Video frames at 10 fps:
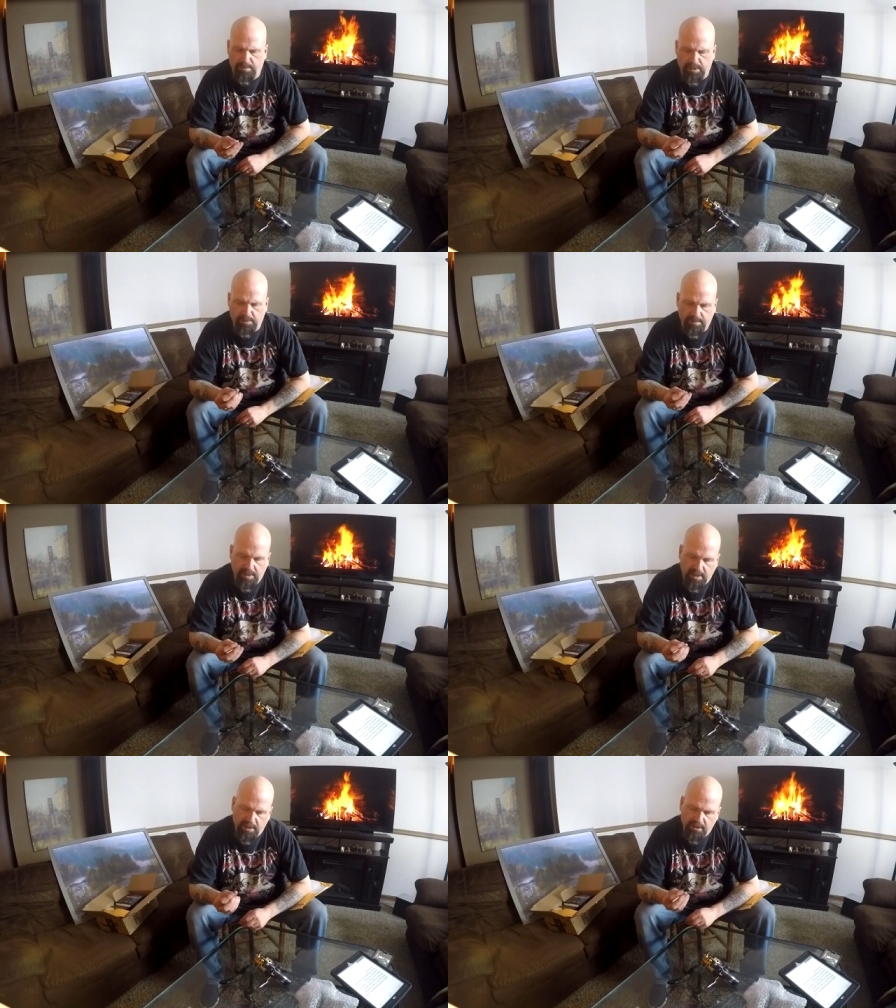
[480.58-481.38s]
out.
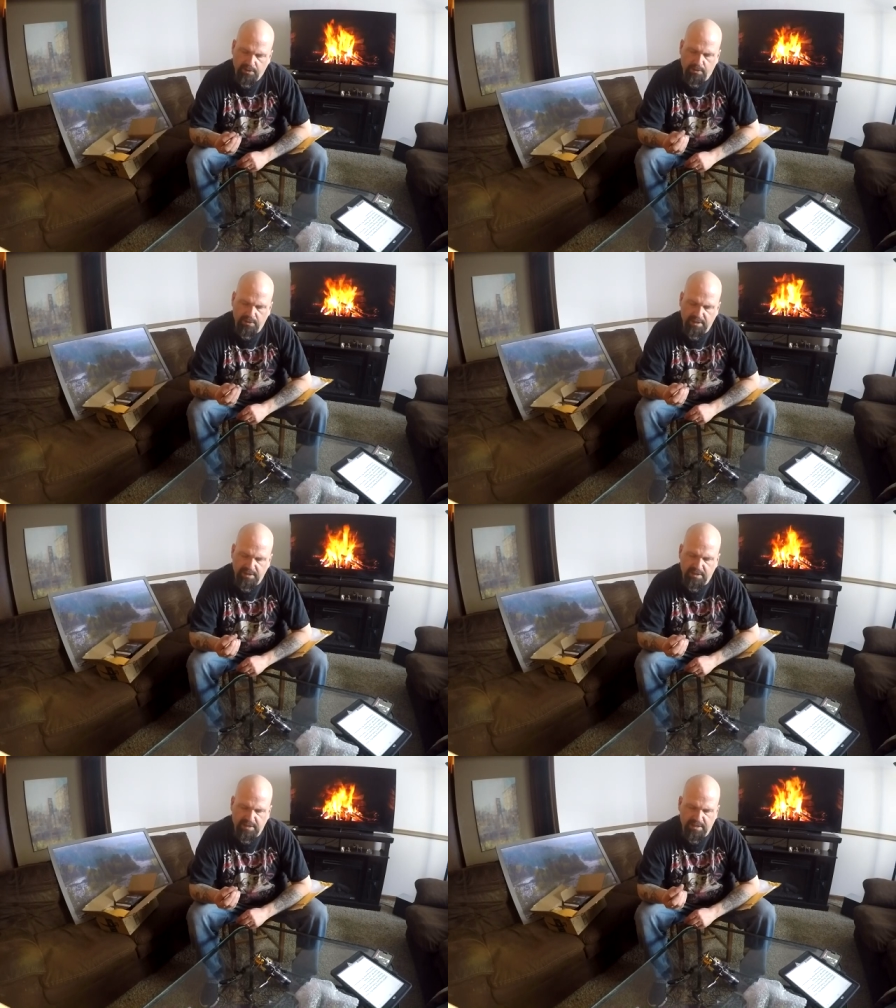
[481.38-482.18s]
So it's nice
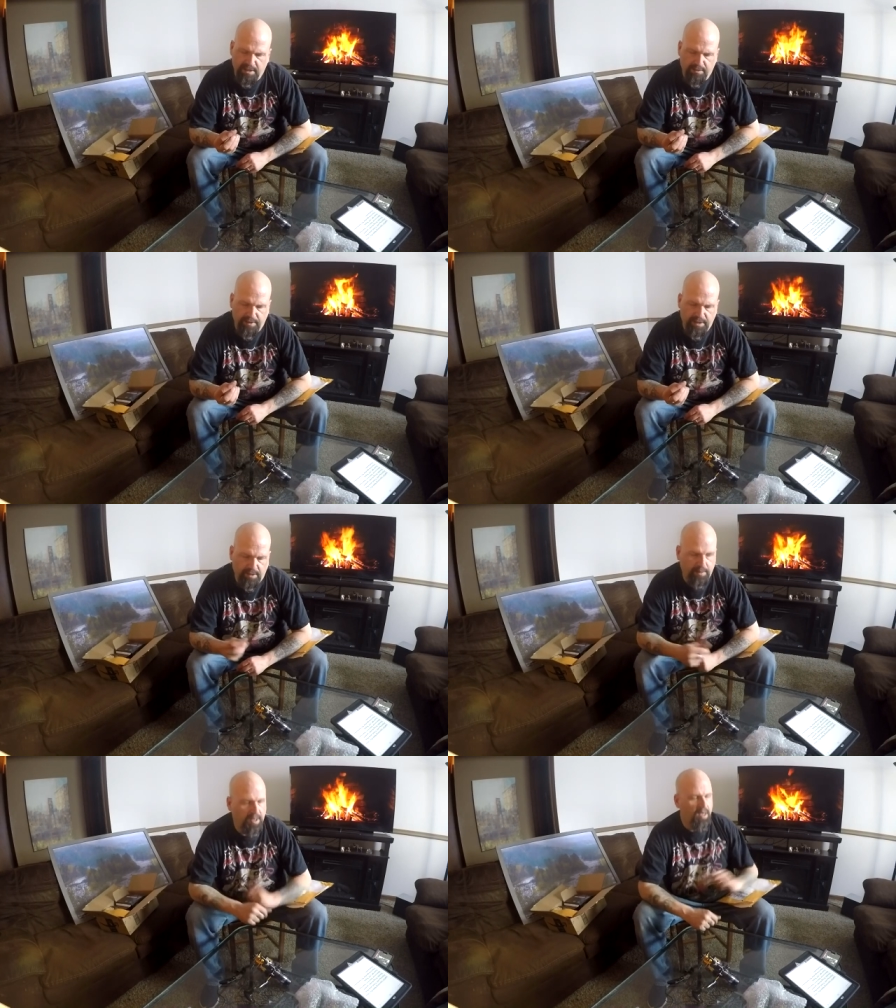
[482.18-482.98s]
and sensitive right
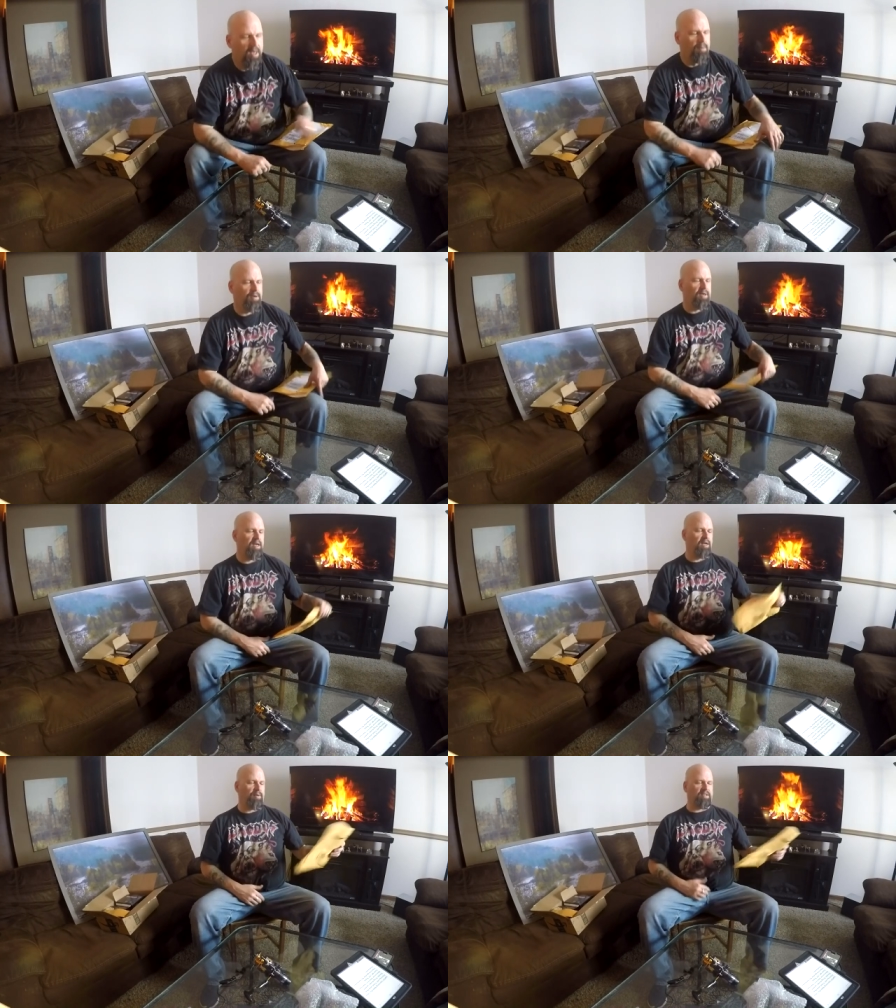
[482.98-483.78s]
now. But
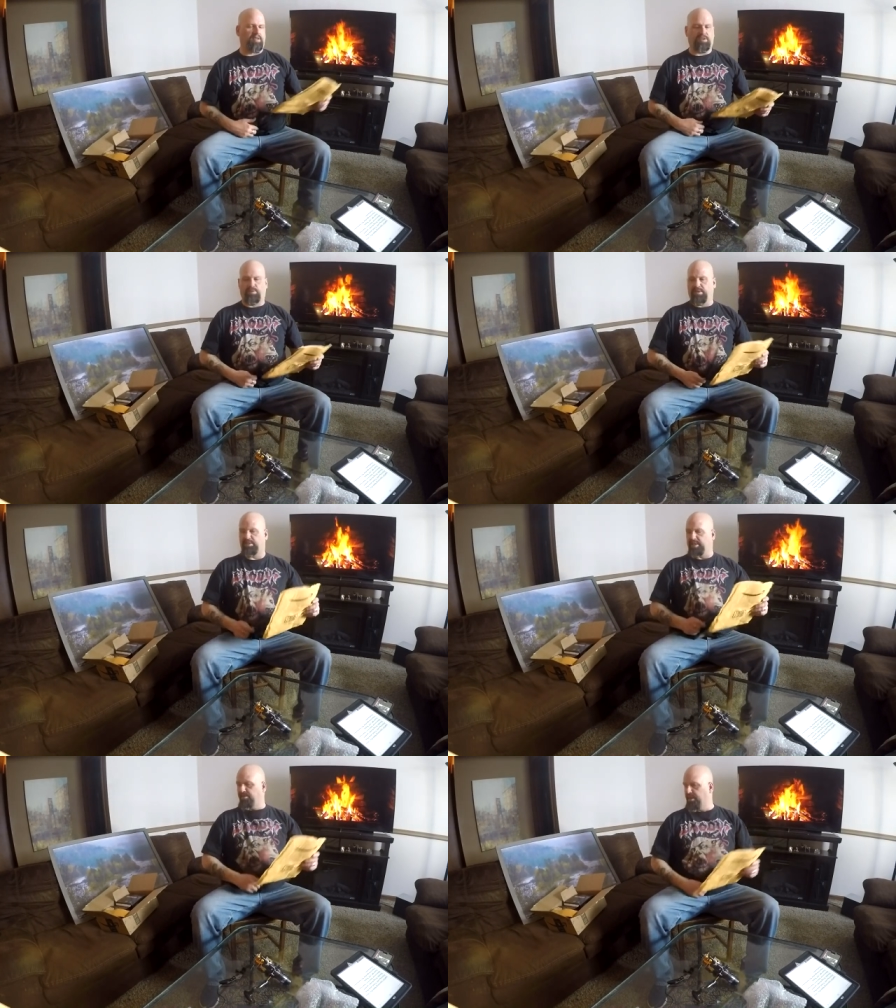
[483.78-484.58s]
anyways, I just wanted to
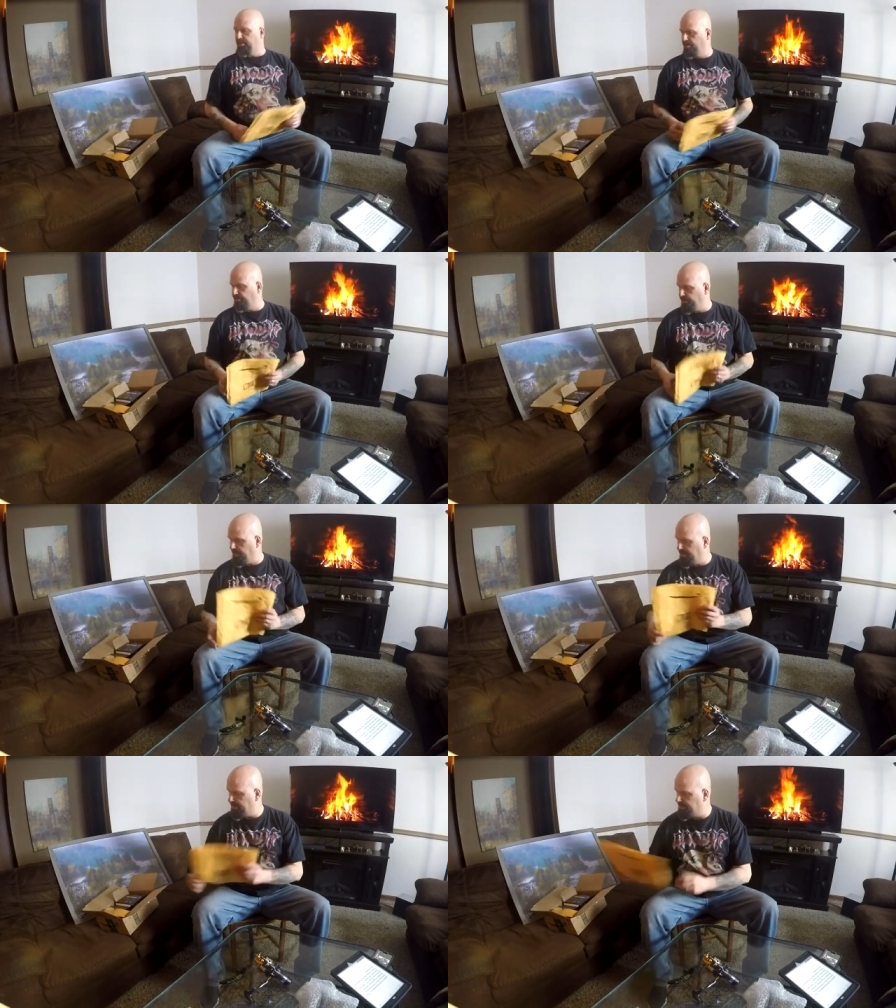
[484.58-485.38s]
say thank you for
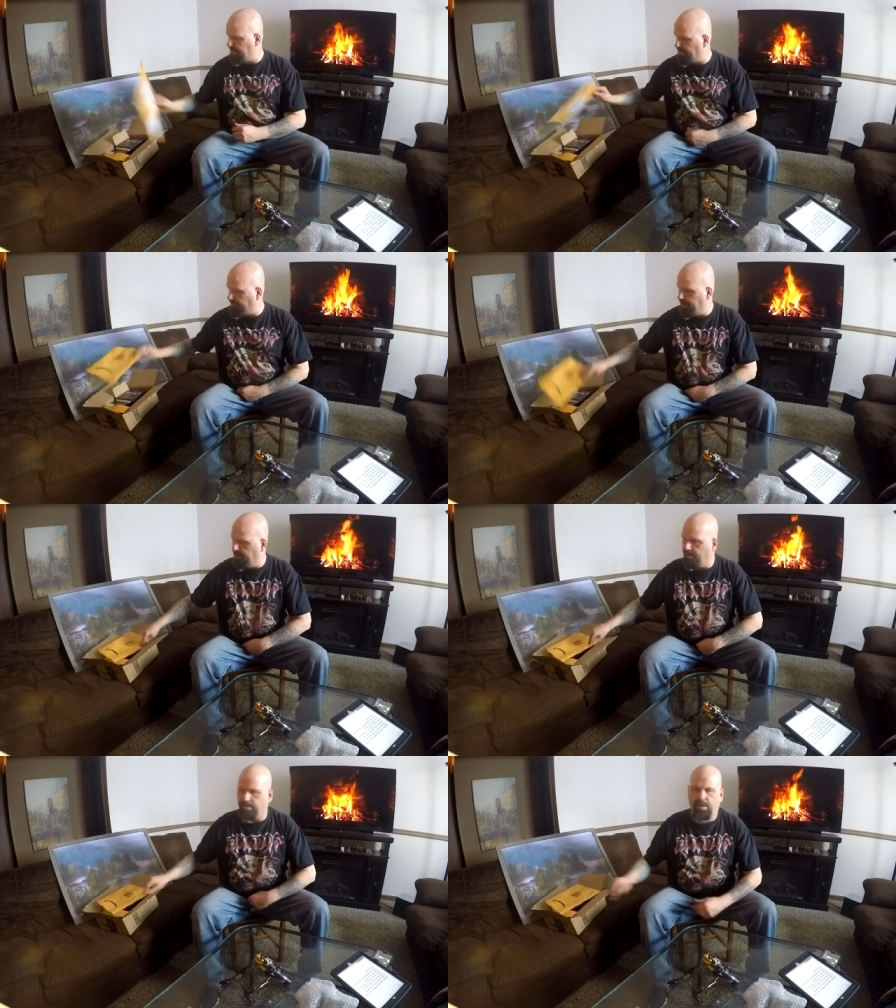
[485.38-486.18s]
uh, sticking
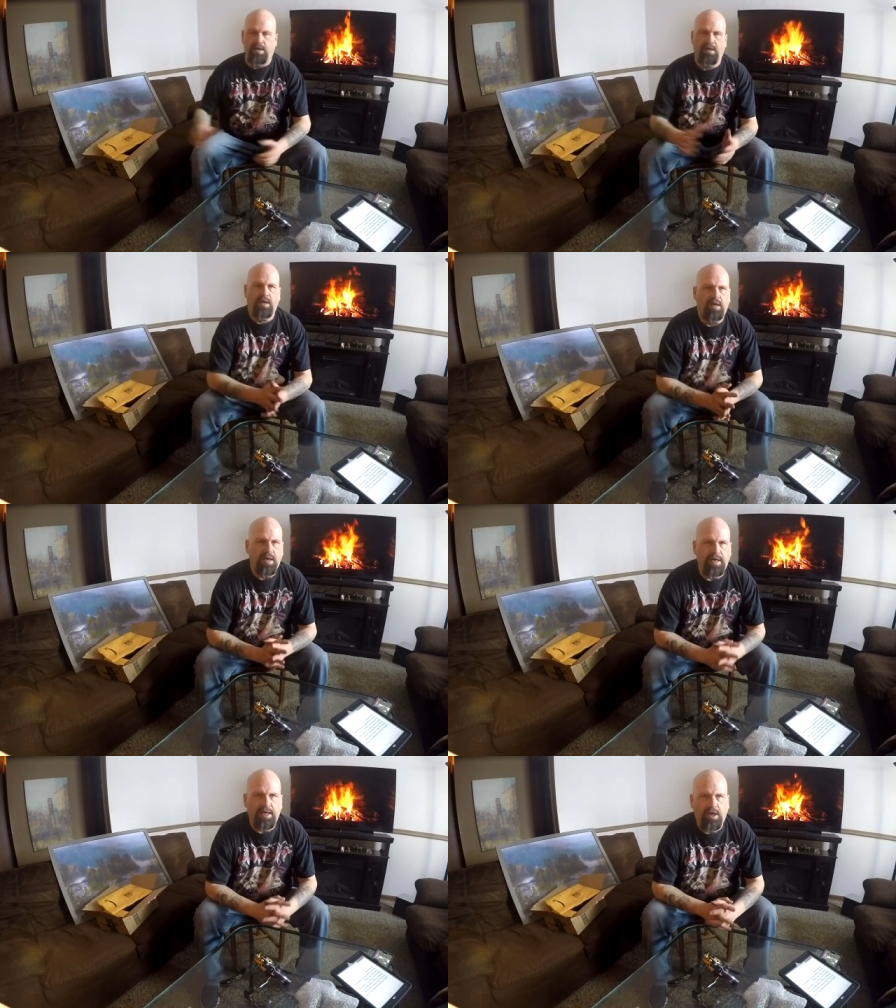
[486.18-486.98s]
around,
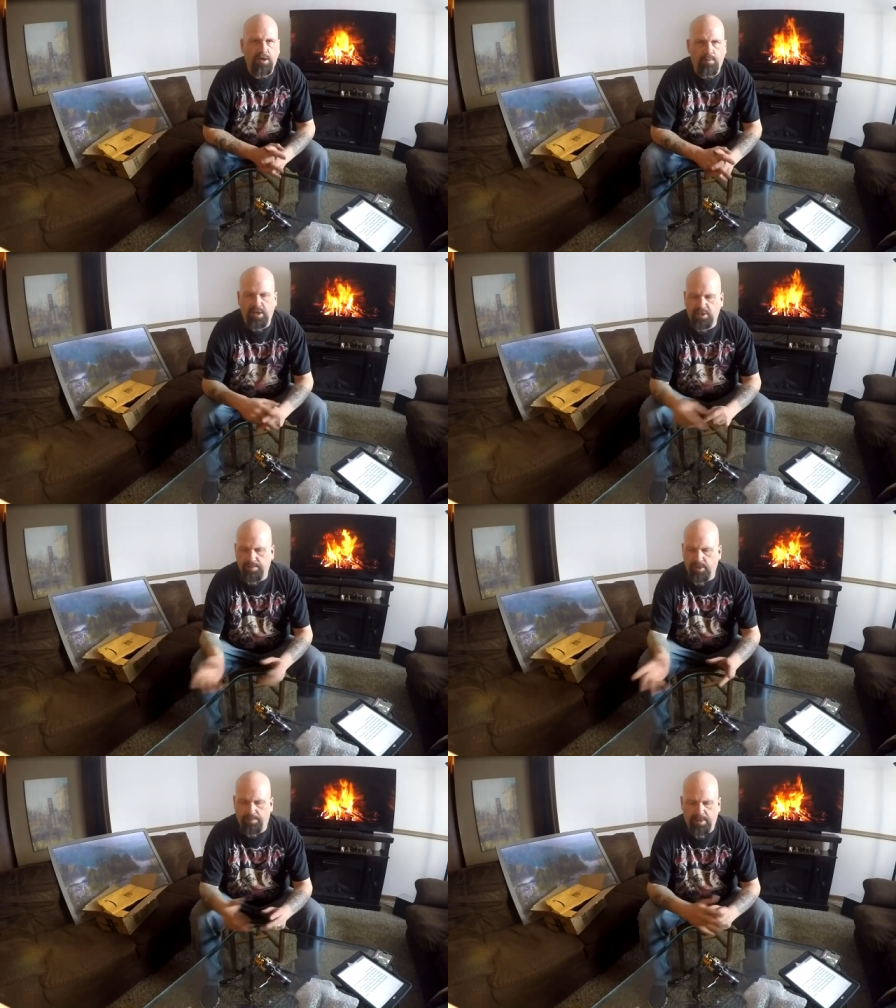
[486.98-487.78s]
hanging out, watching
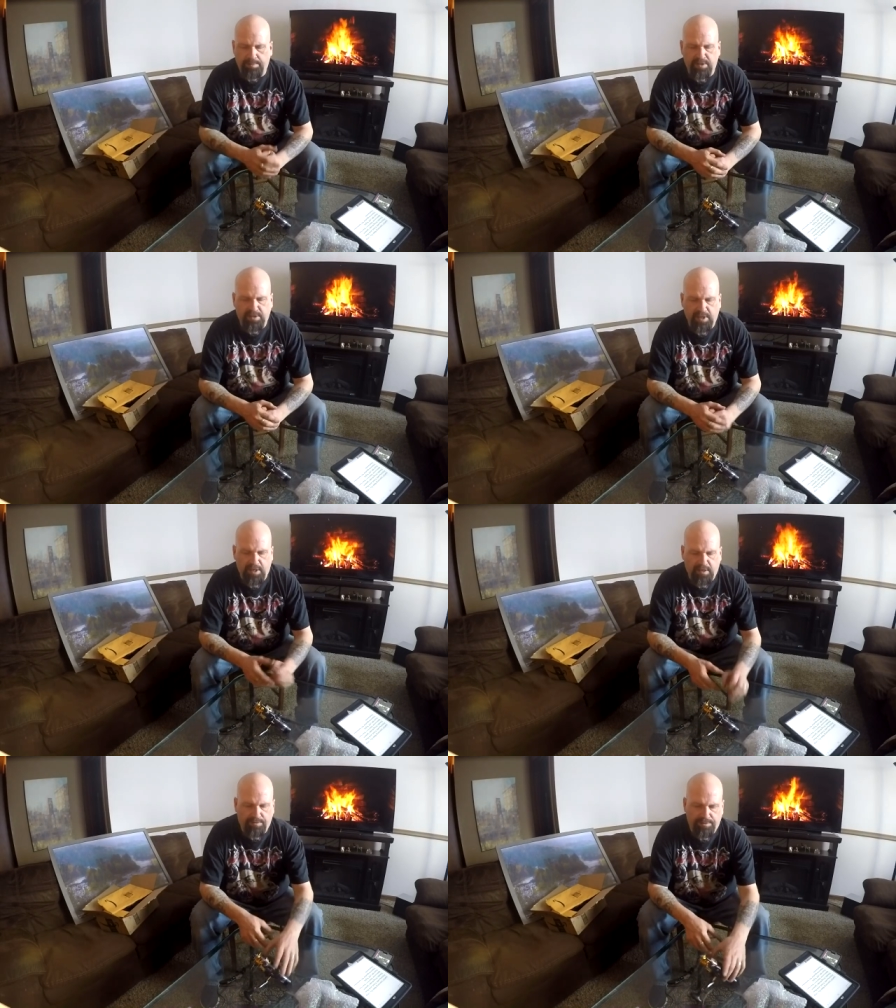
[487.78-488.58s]
me open up the
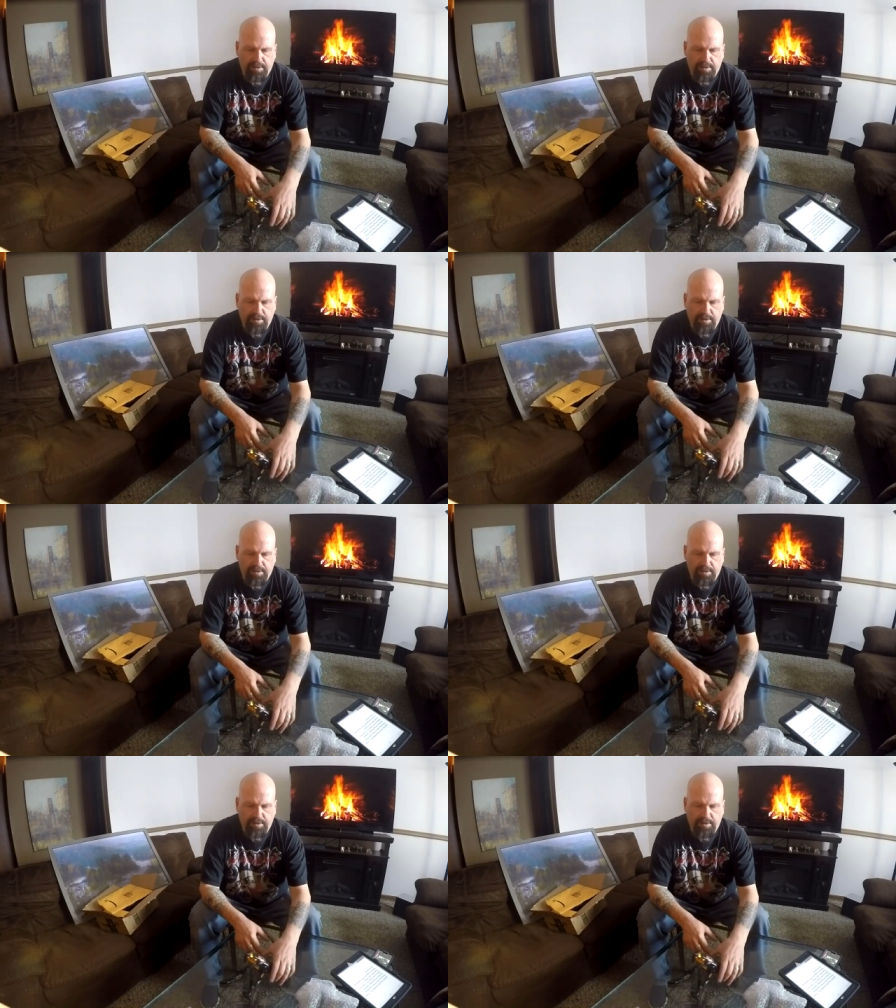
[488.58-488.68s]
stuff.